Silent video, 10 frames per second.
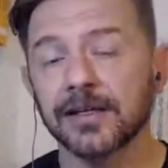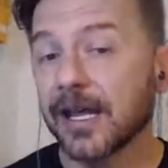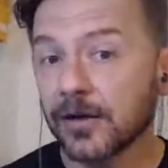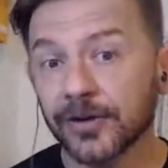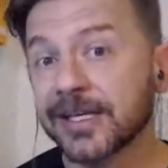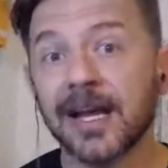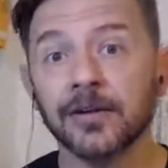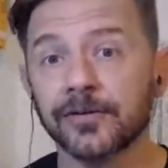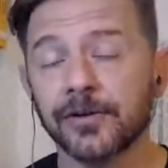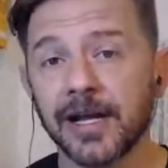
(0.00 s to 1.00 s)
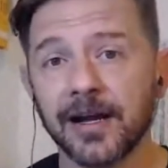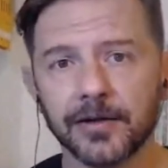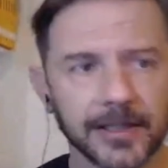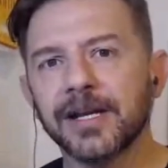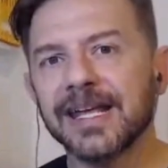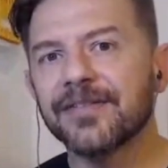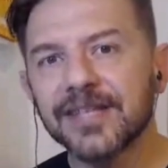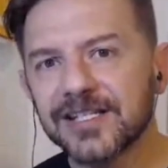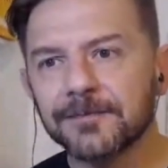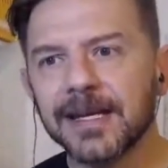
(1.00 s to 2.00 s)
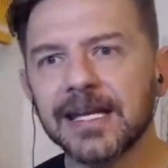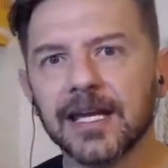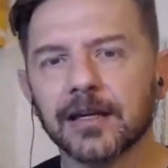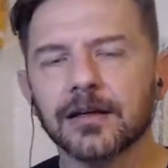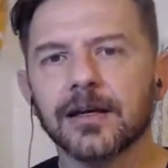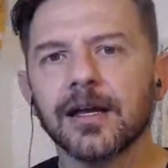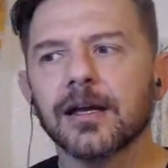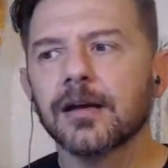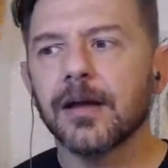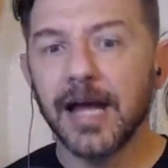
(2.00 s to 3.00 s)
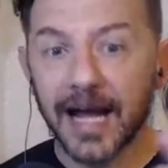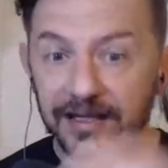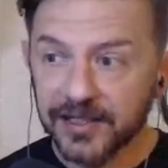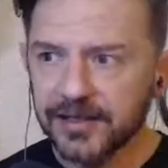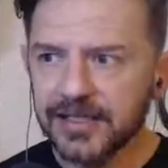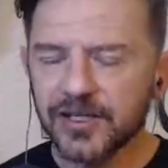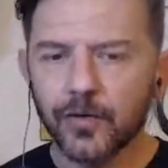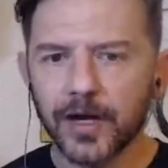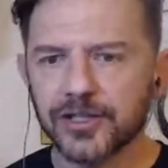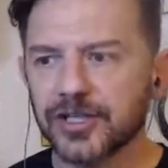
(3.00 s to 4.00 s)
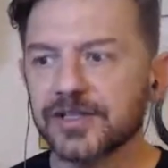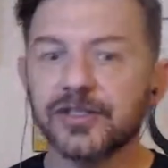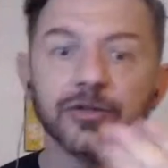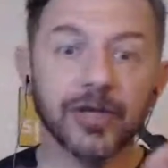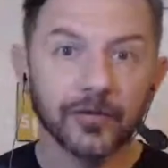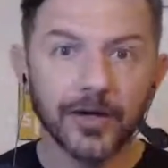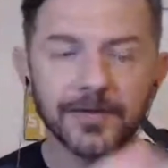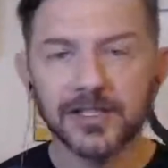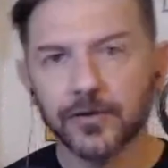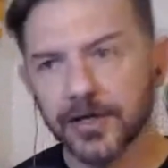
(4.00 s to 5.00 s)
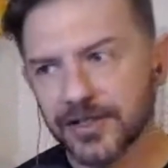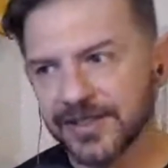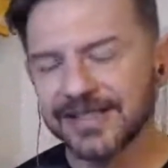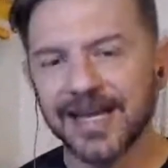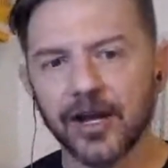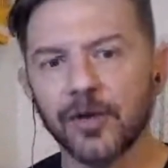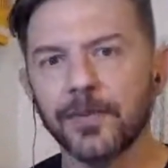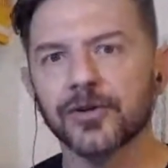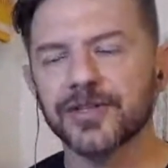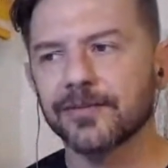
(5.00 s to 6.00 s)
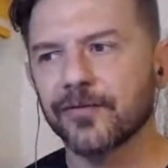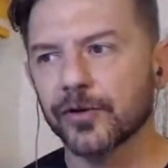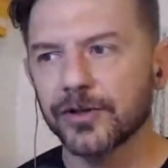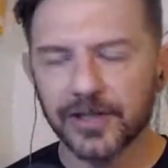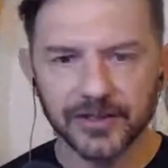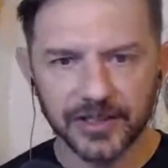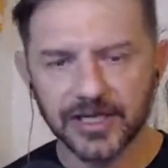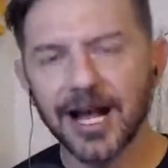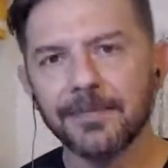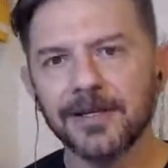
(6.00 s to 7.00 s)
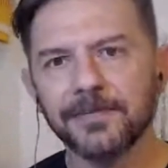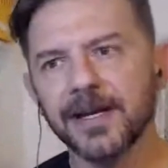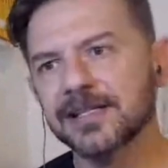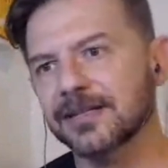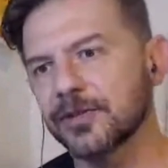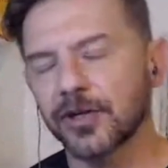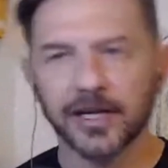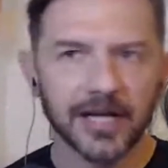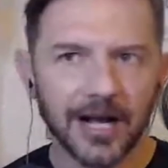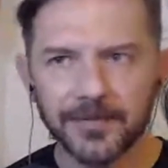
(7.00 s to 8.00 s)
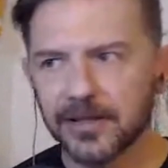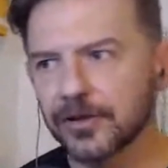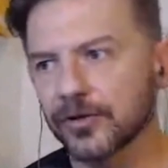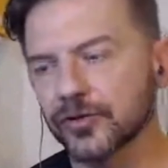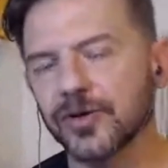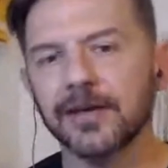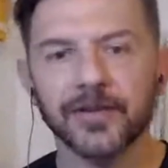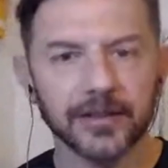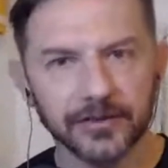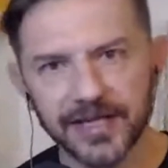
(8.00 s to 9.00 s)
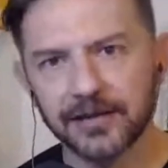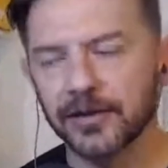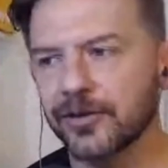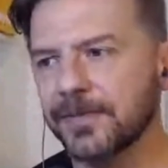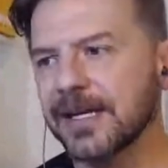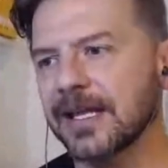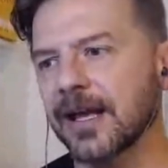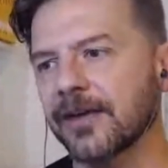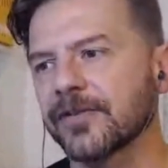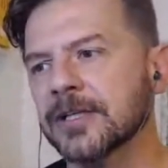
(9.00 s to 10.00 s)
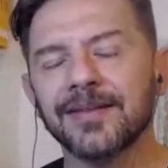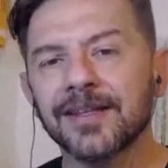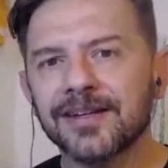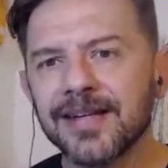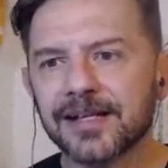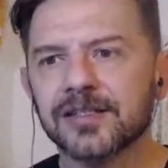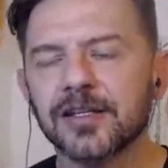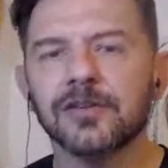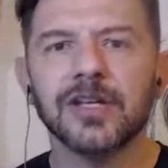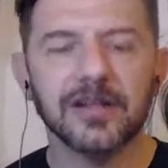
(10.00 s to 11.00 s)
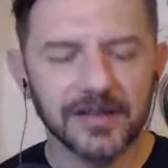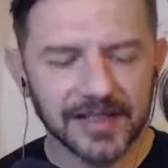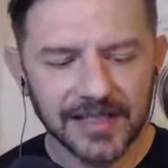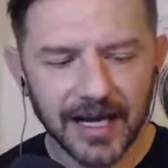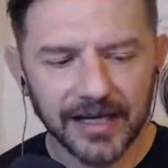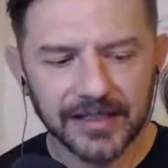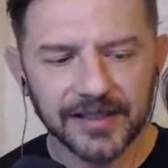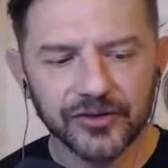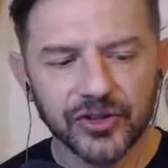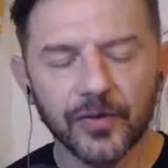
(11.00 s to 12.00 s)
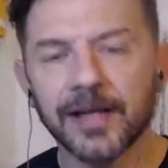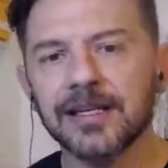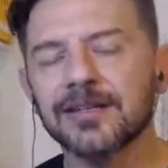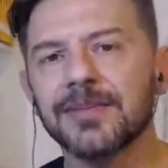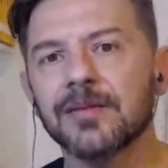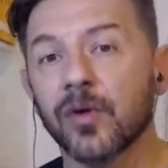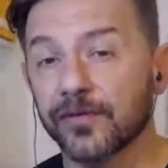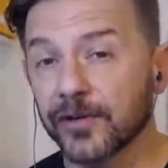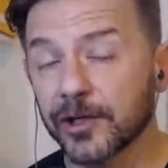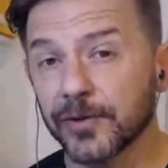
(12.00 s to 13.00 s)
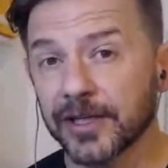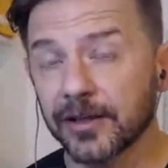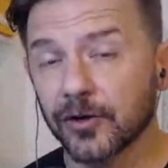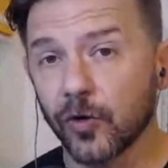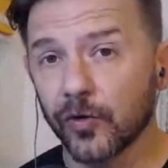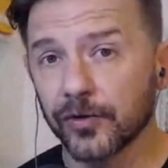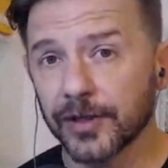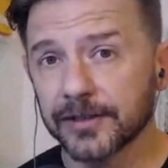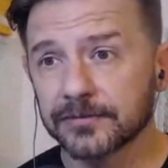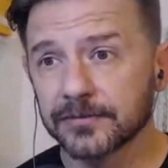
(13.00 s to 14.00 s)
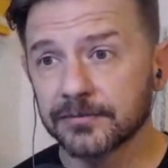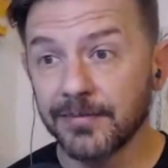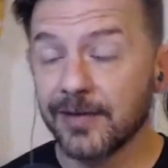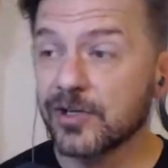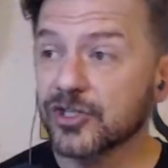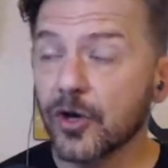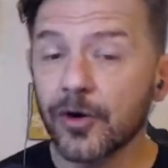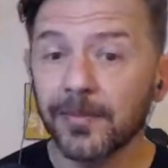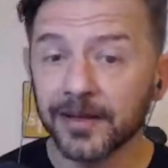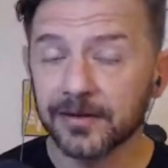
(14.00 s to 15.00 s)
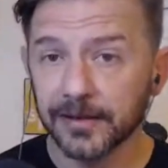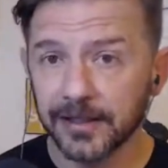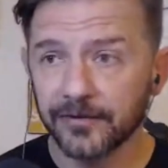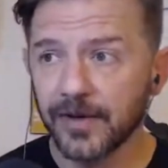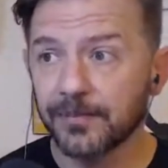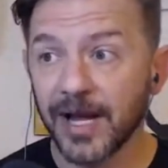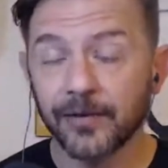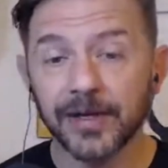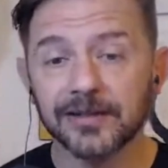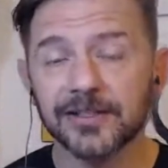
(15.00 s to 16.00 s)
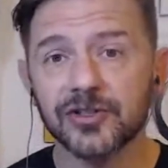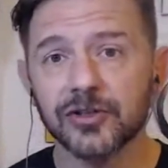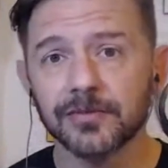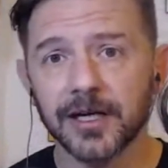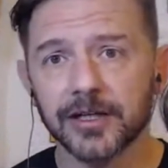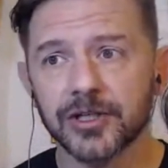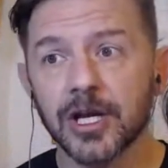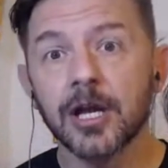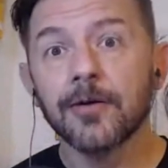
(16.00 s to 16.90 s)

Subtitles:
Get it on the calendar now. But in this meeting, ask these questions. You can rip these questions again. I'll post them for you. You can just copy and paste them. You can copy the Google Drive link or download the PDF. And then the next thing you need to decide is, do I need to meet more frequently than quarterly? Maybe just go to monthly if biweekly is too much.